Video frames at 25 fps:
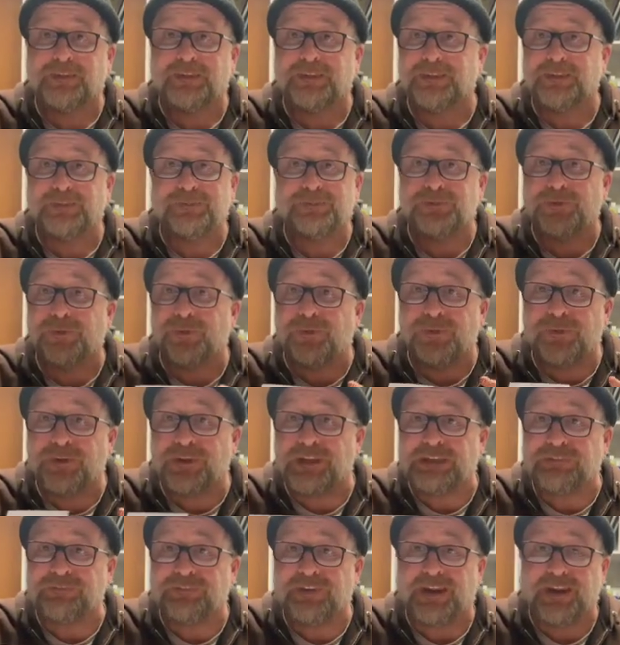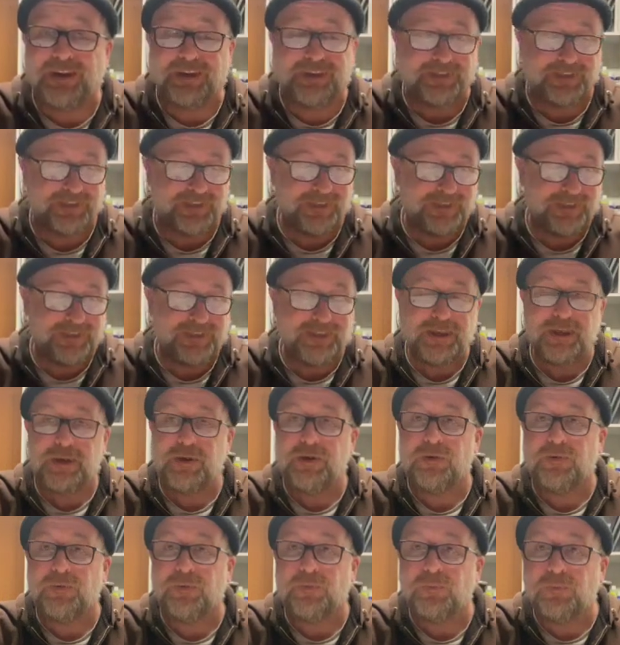It's totally fine.
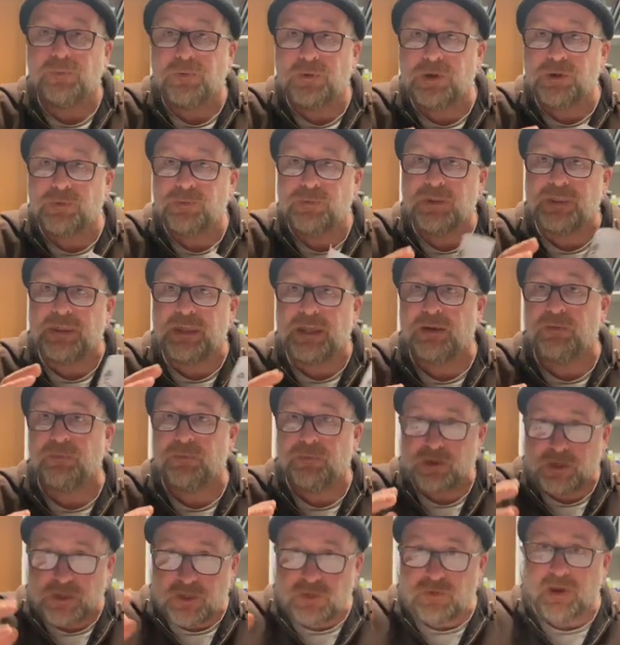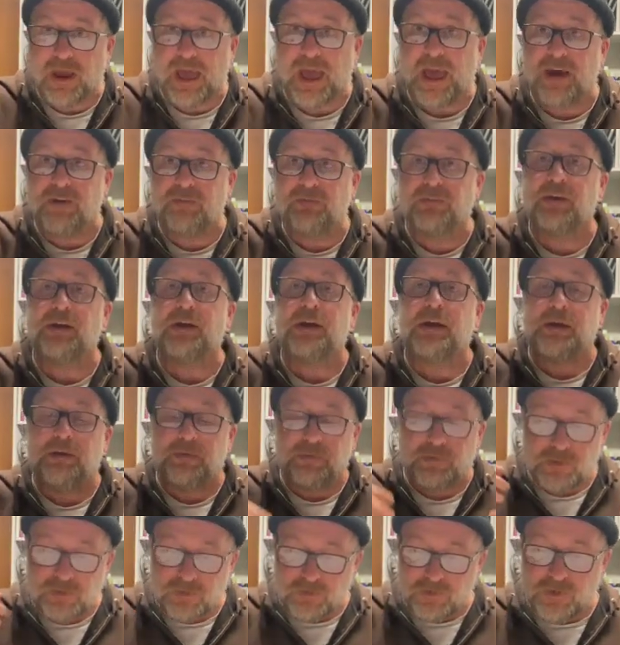Work within what you have.
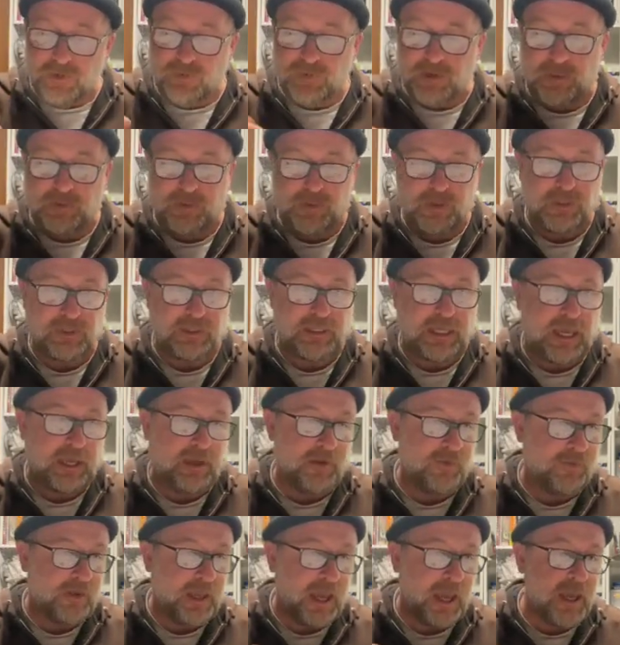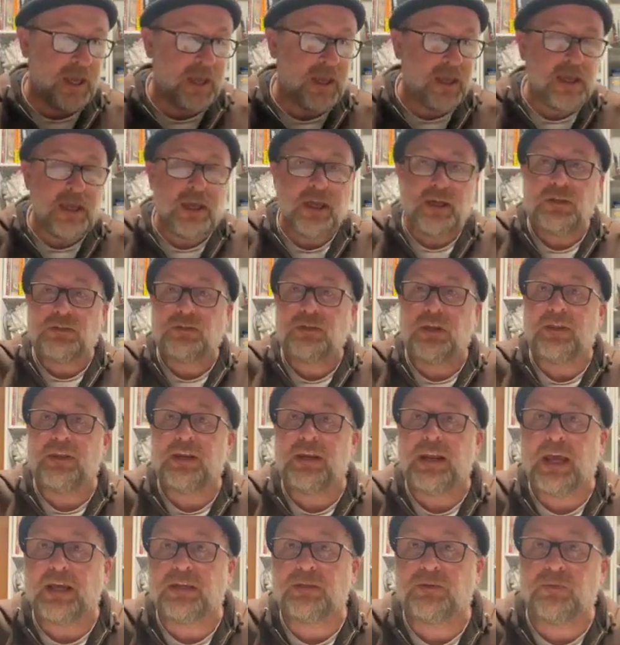You know what it looks like, okay? So the
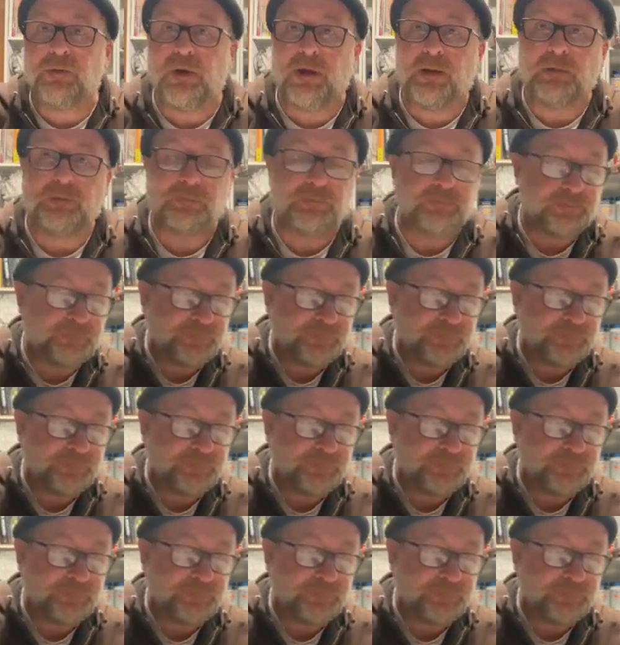next one.